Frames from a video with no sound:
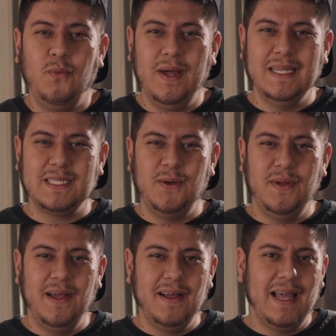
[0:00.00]
What is
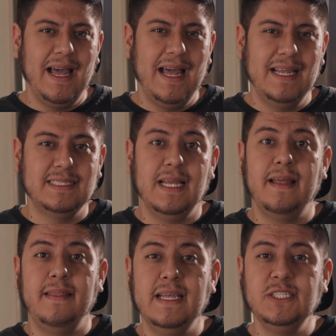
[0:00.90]
going on, guys?
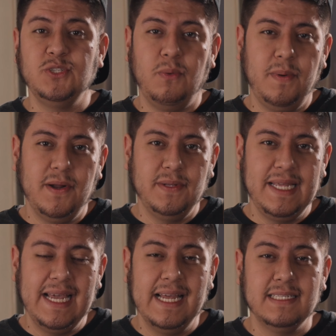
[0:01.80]
This is Roberto
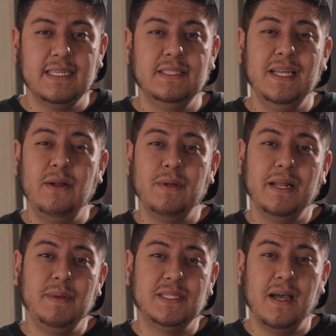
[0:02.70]
Diaz. Today we're going
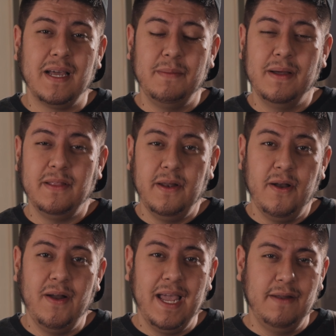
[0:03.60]
to be talking about the
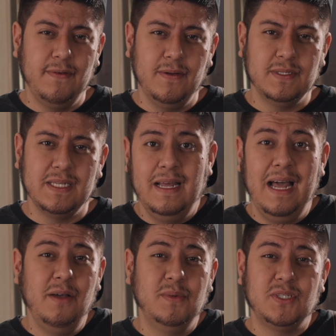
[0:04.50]
Nura headphones.
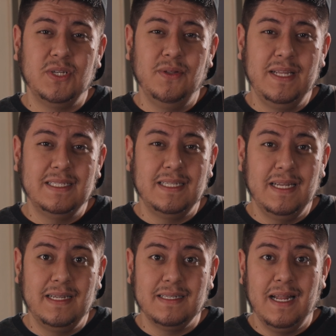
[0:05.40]
I almost sold these
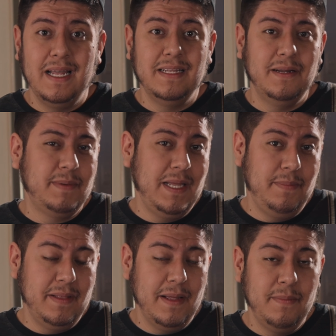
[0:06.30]
things and I ended up
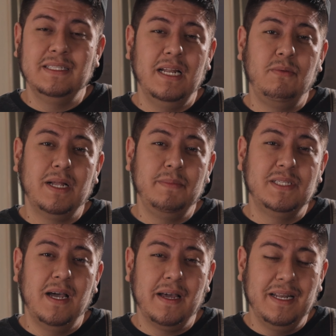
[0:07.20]
keeping them. Today we're going to be
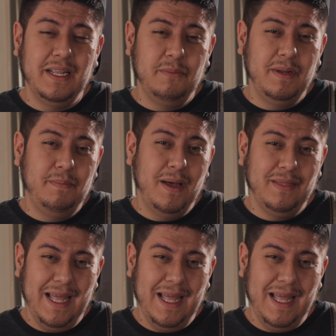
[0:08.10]
talking a little bit about